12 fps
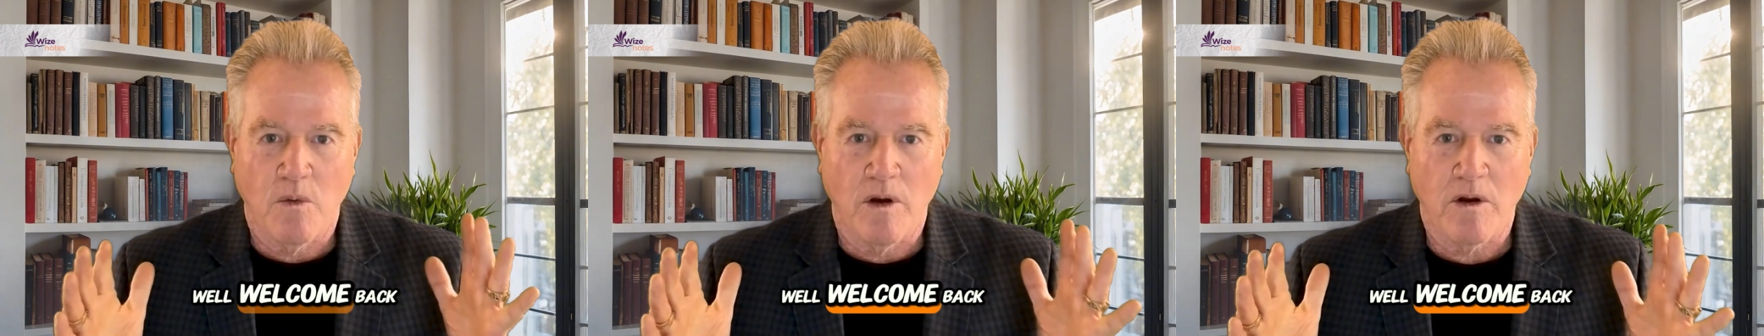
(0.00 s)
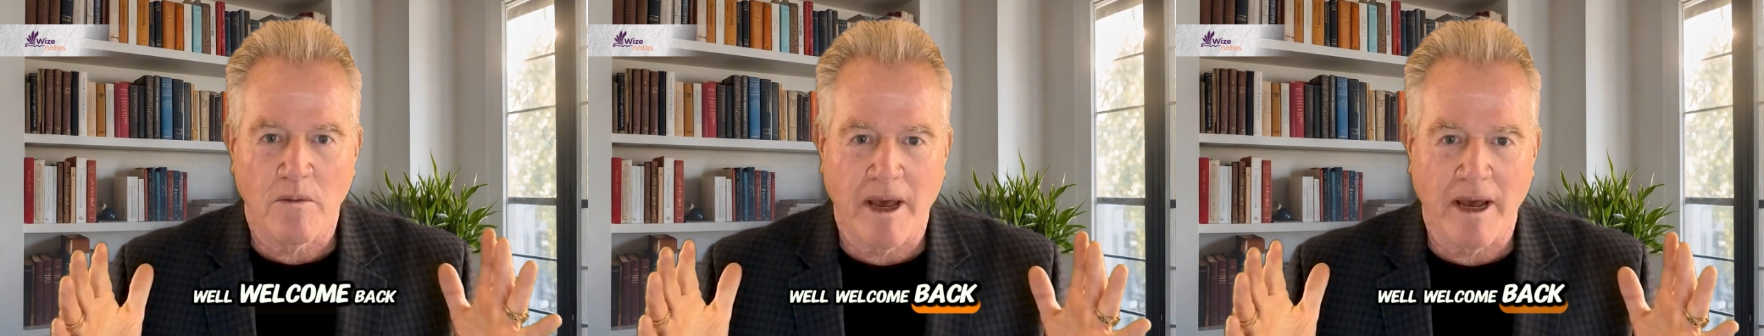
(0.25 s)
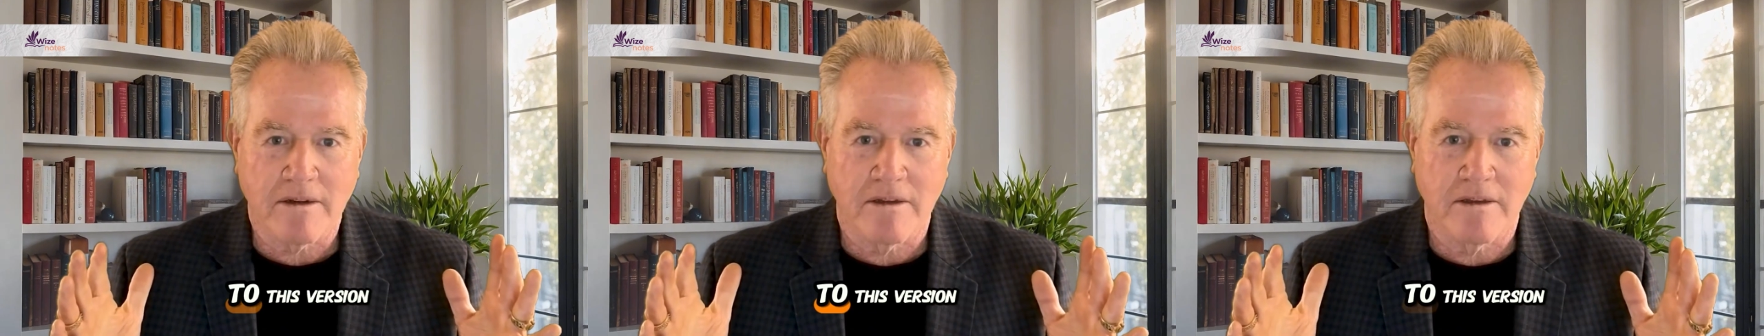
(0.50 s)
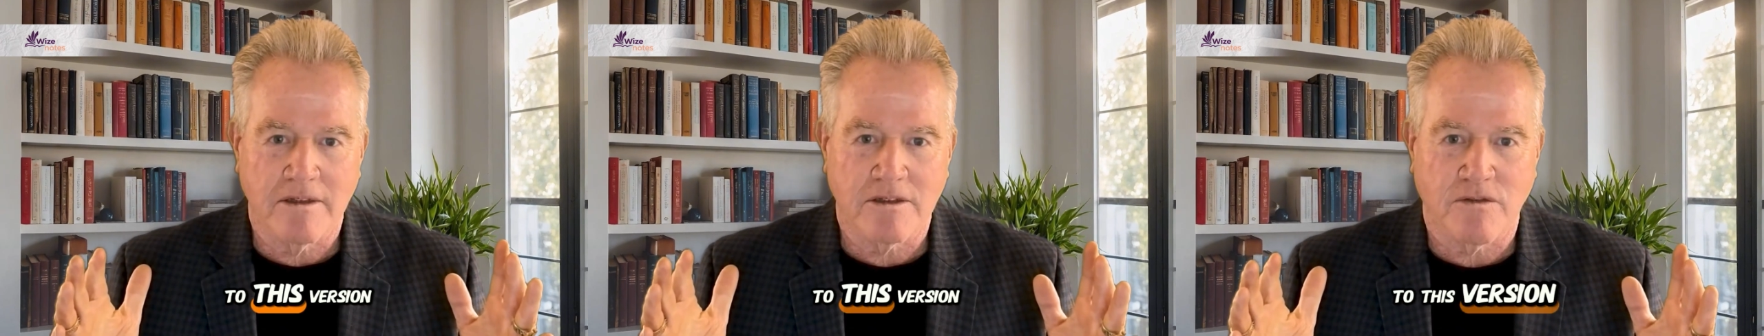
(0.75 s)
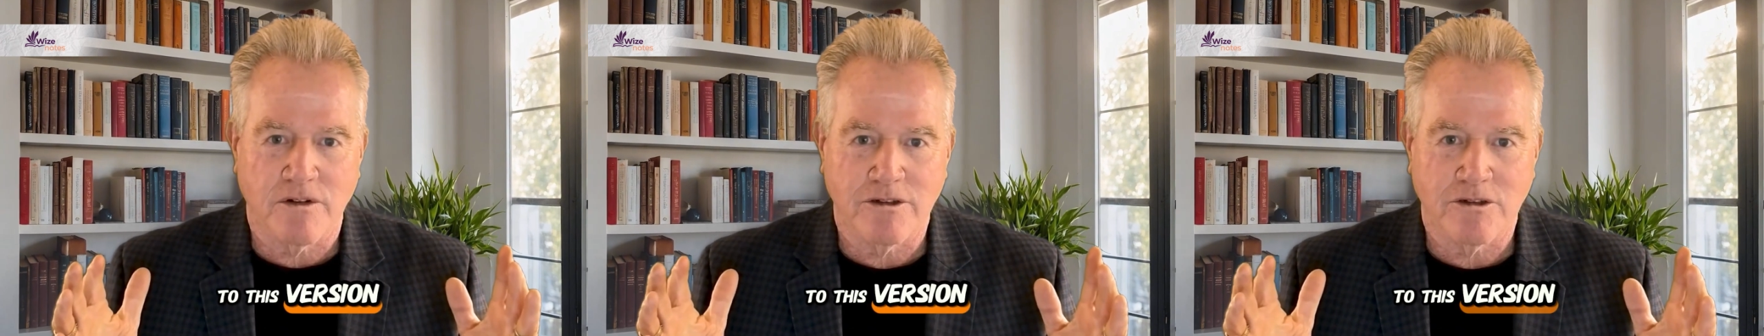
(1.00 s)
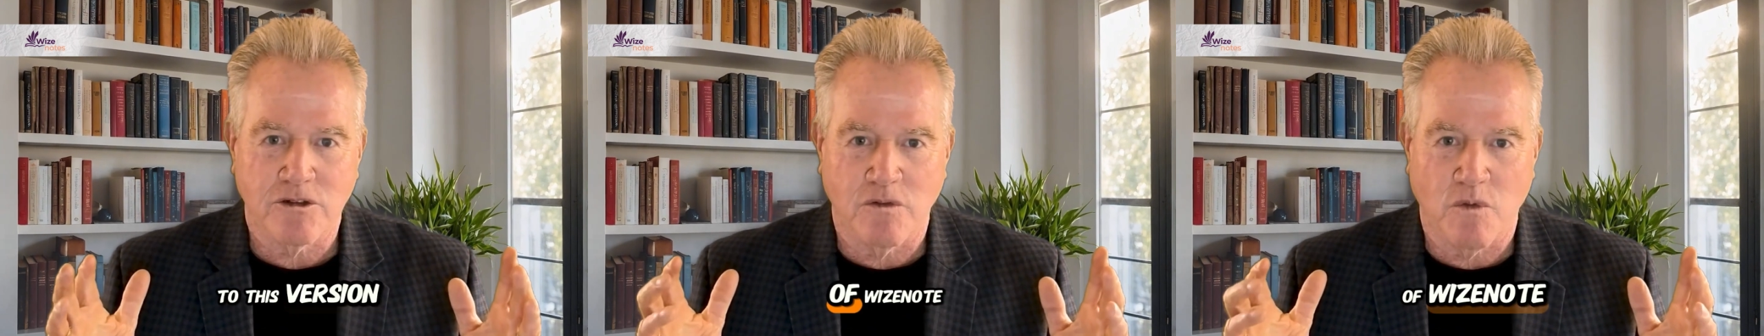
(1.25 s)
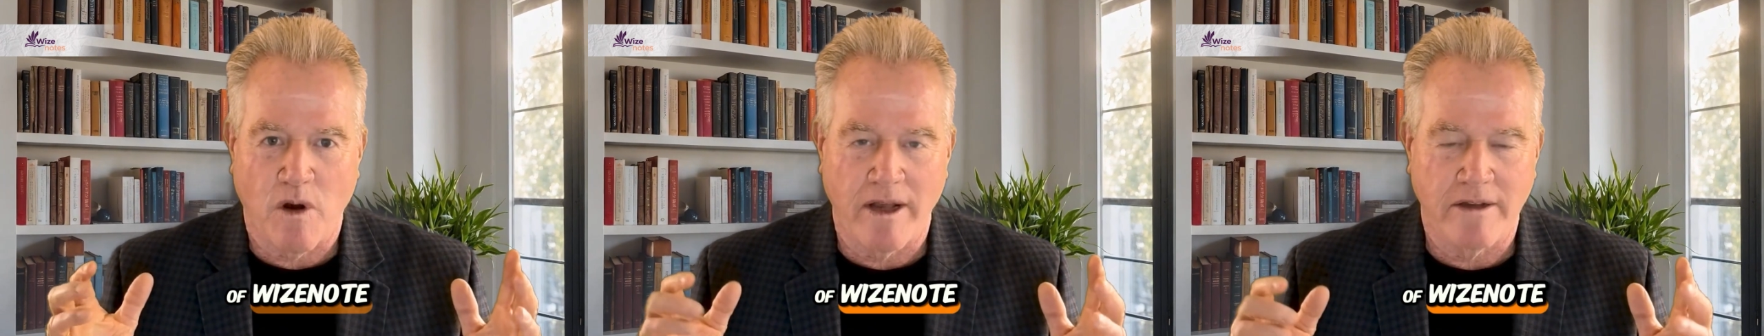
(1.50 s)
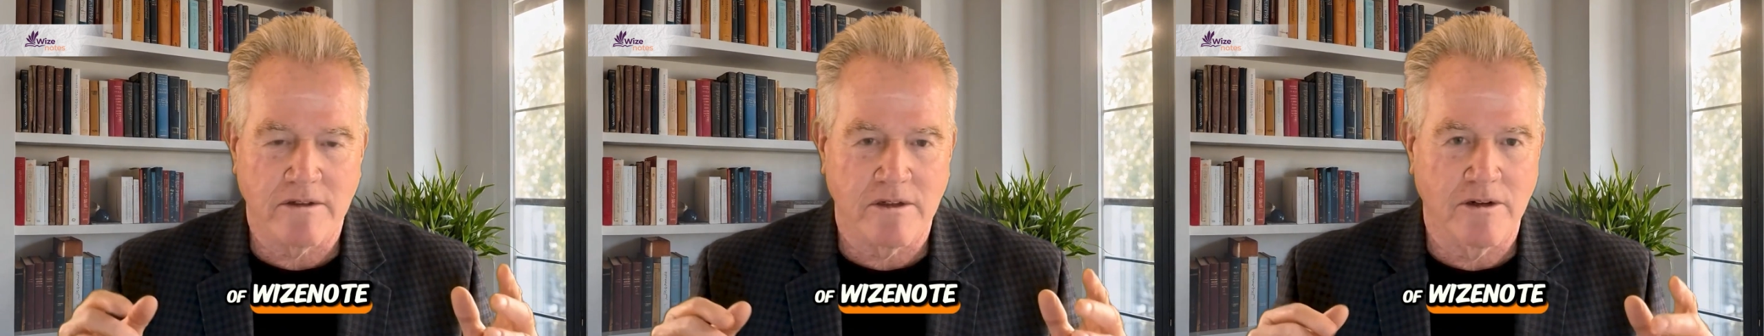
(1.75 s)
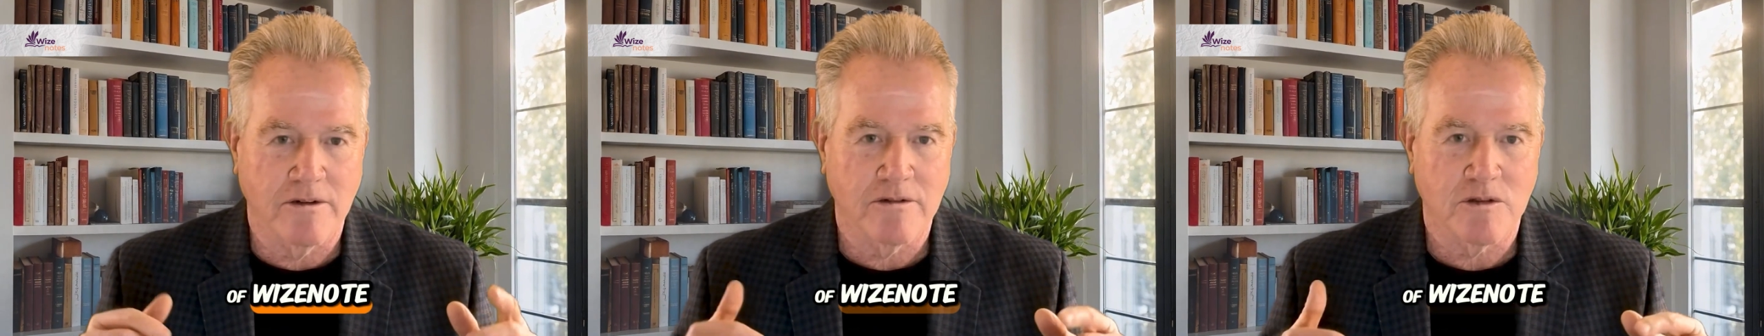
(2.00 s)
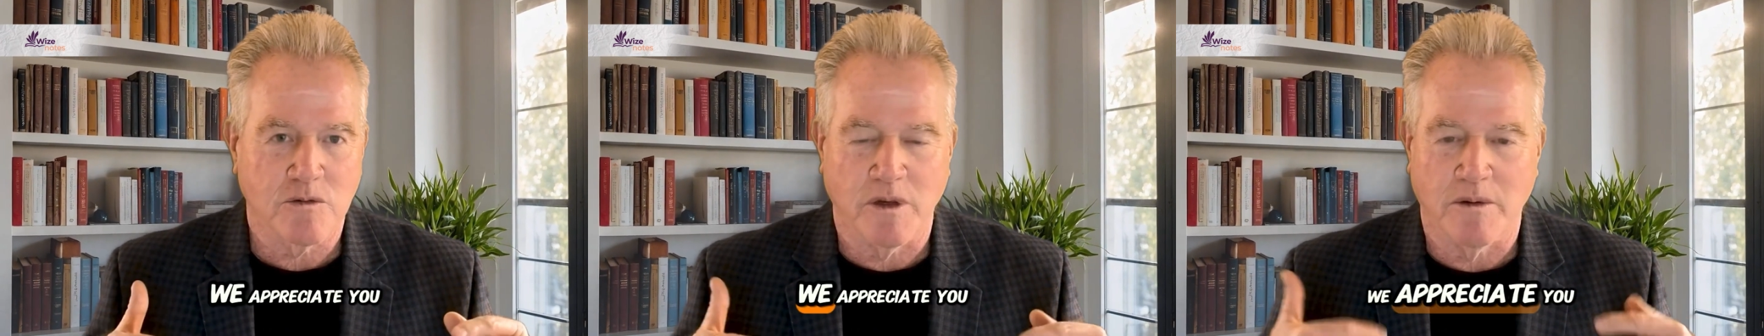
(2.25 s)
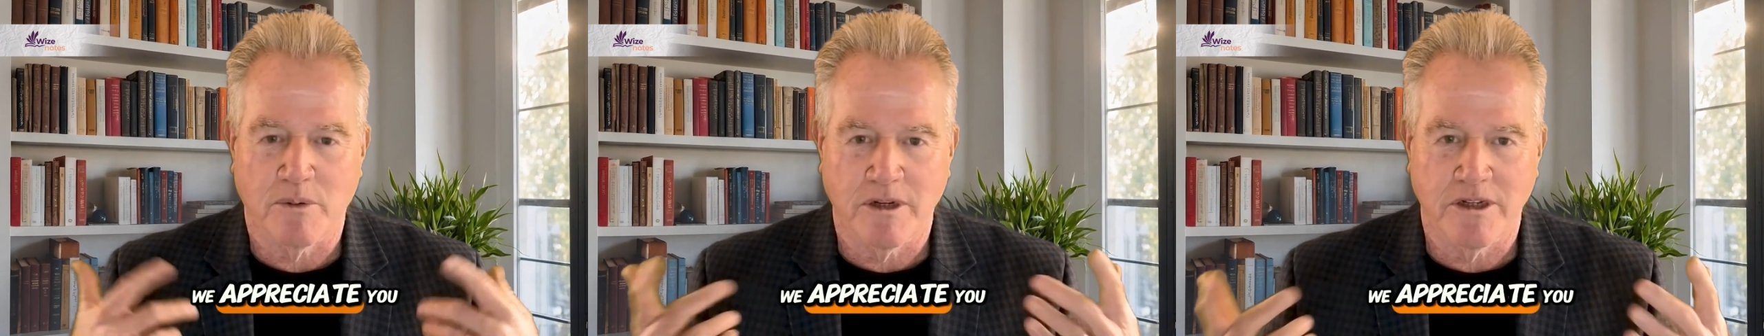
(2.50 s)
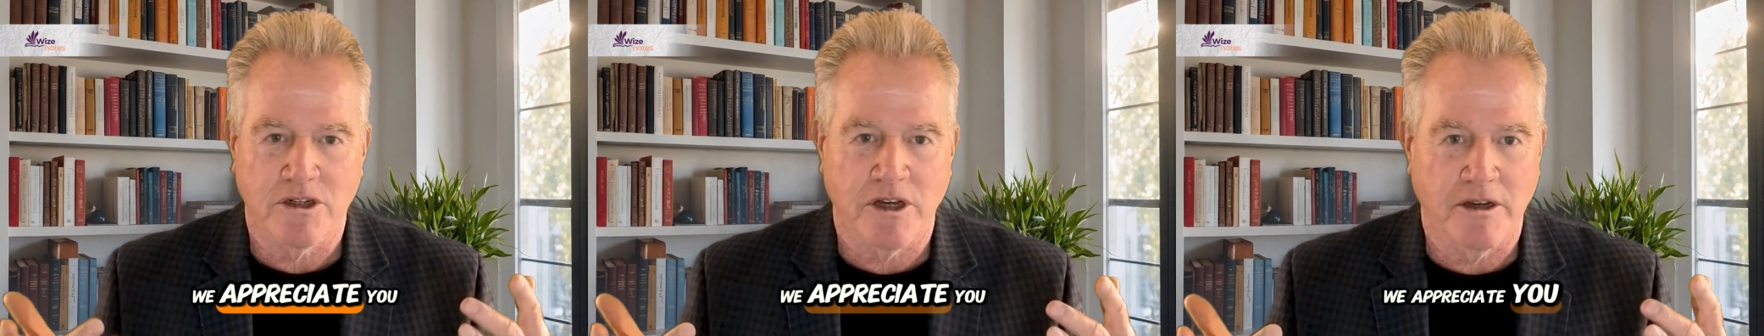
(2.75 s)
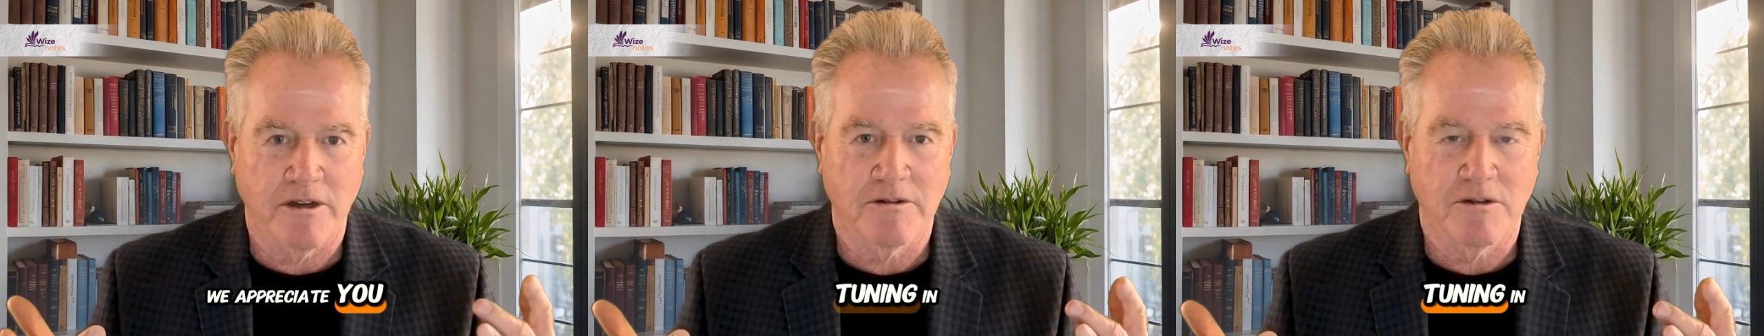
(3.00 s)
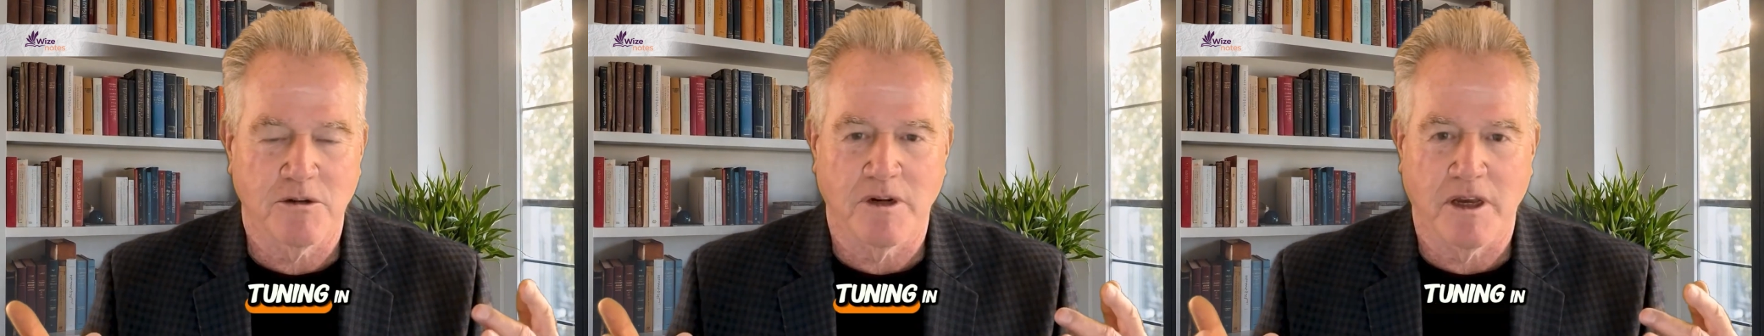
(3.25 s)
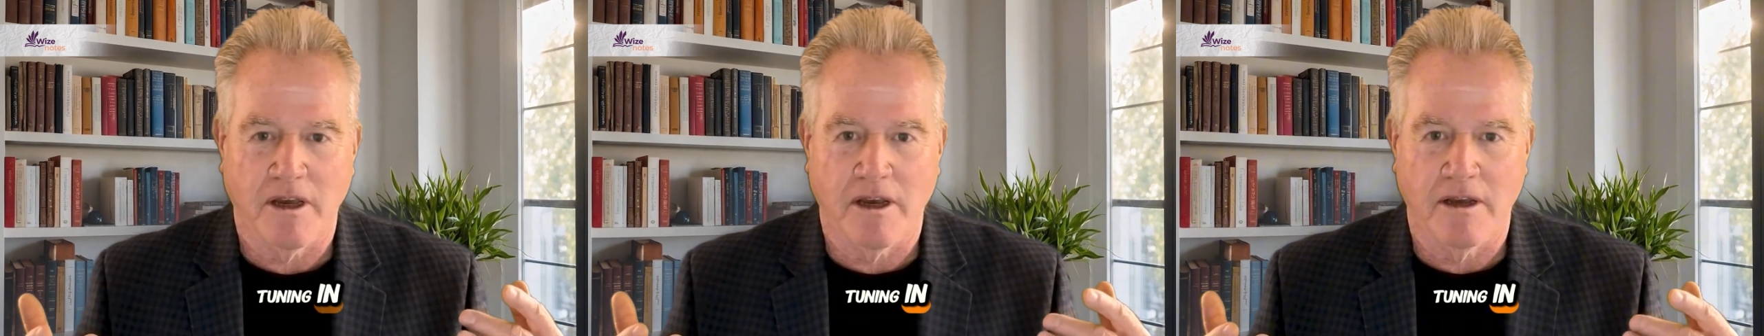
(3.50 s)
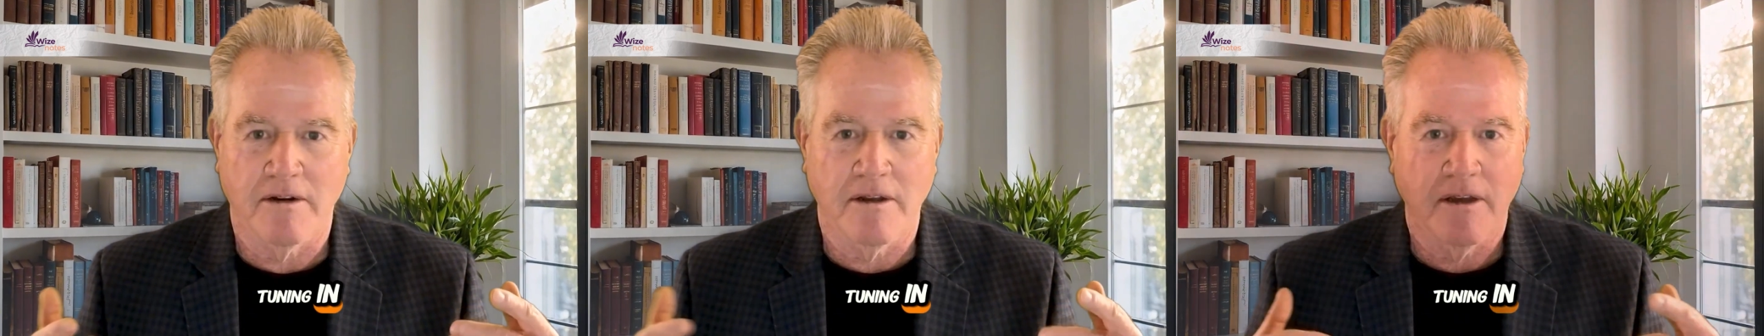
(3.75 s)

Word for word: welcome back to this version of Wise Notes. We appreciate you tuning in.